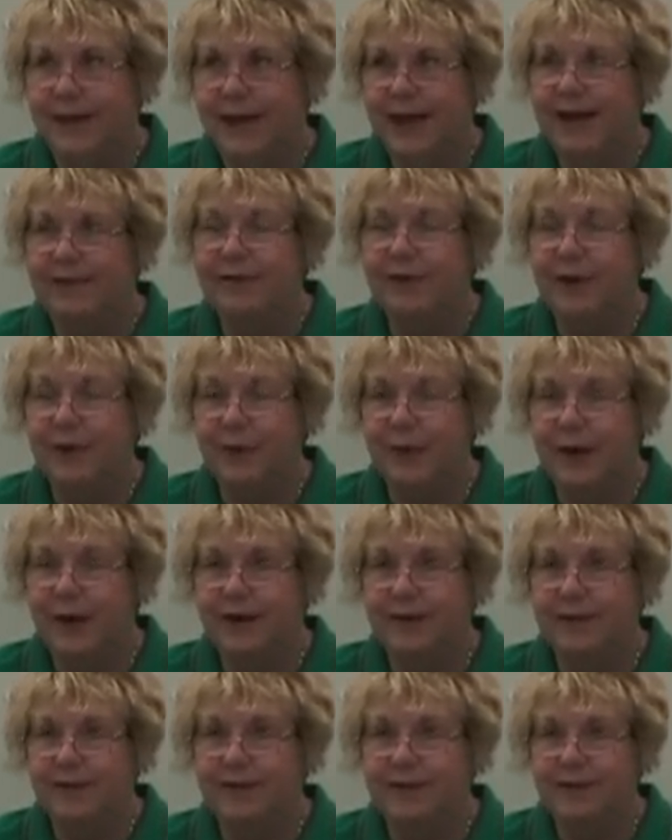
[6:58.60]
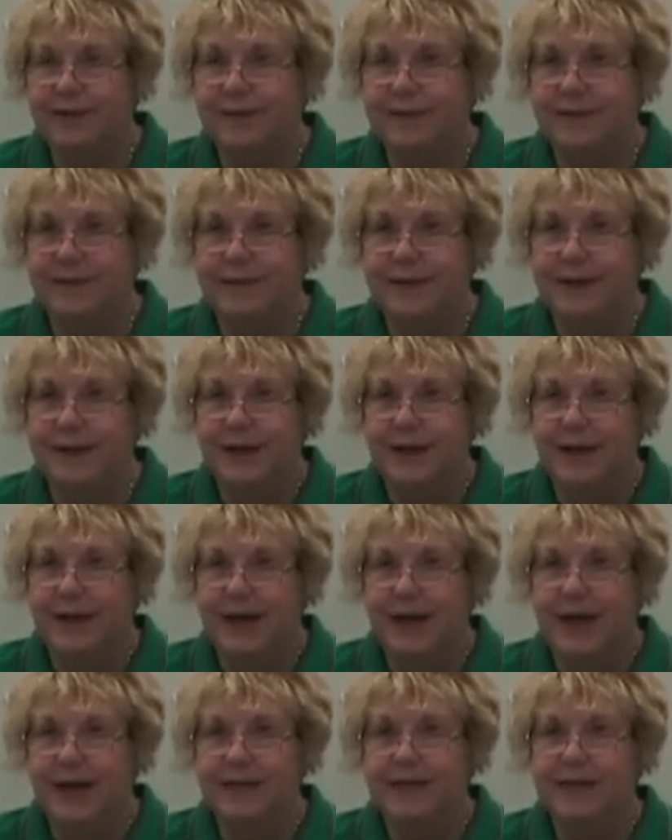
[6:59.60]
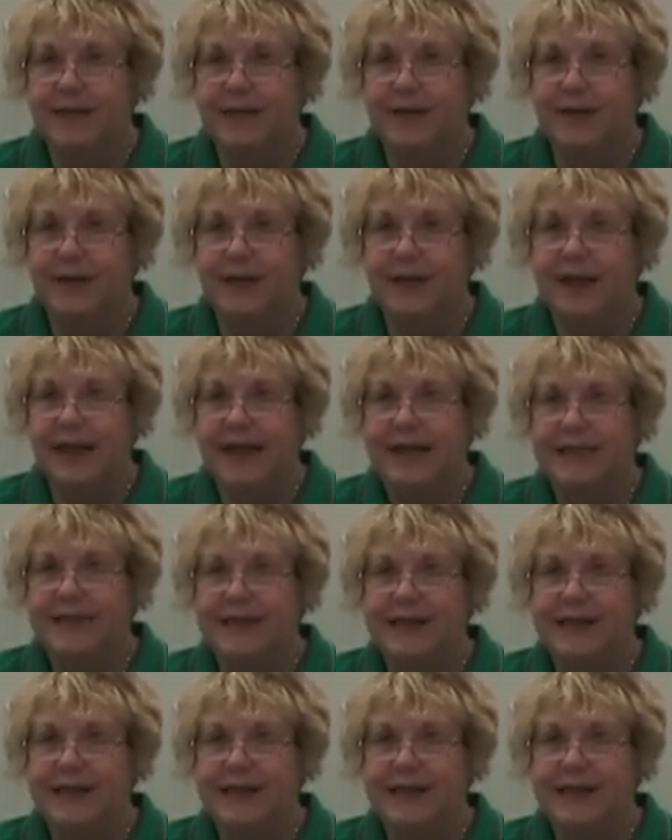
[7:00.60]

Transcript: Everywhere. Until the late